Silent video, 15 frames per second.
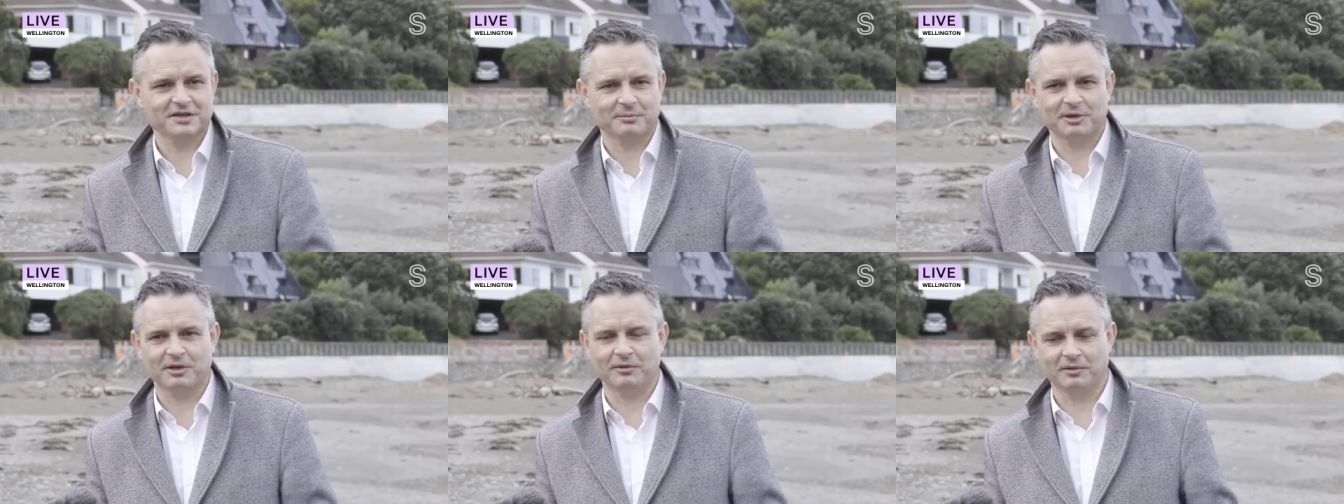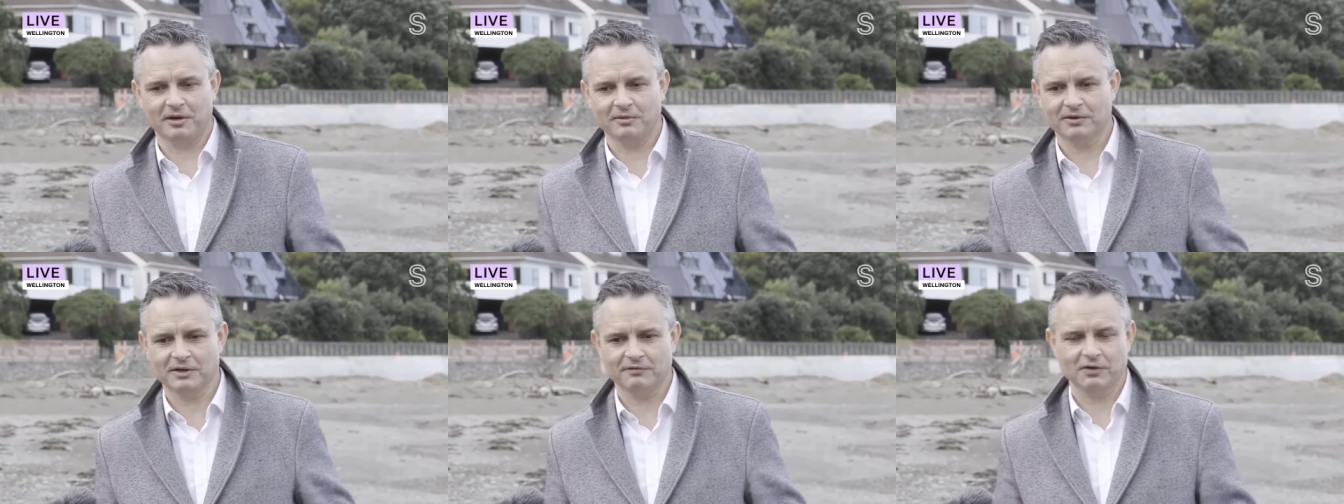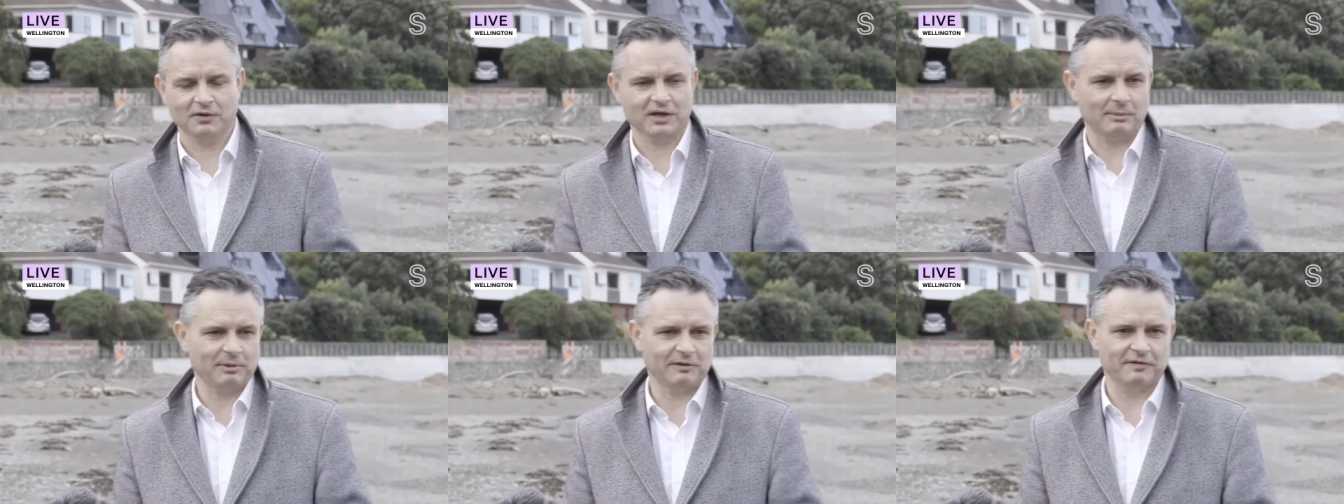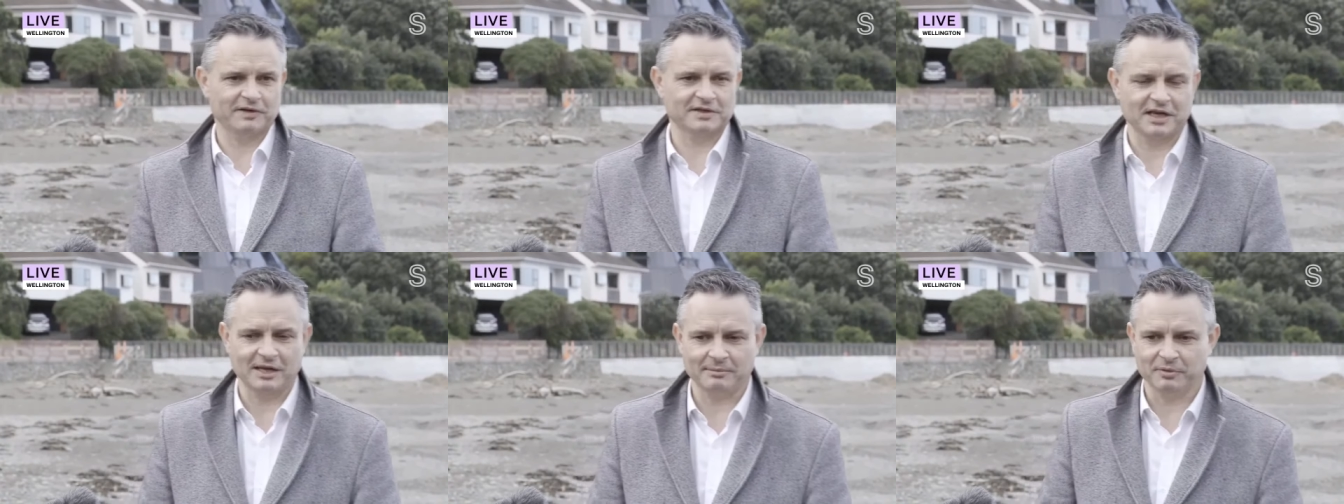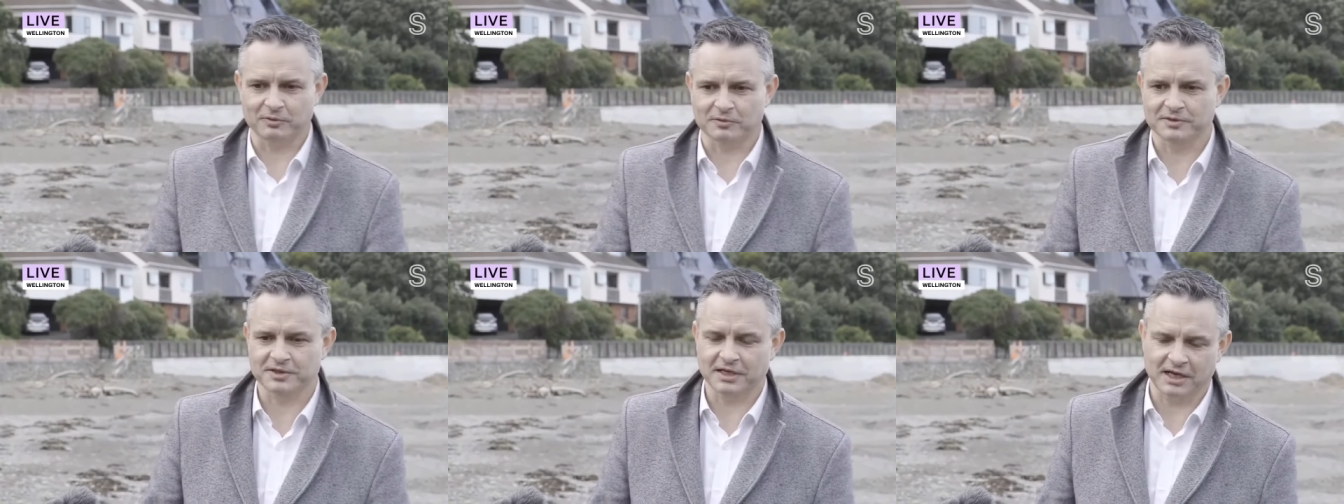I mean, I'll, I'll, give you a couple of examples.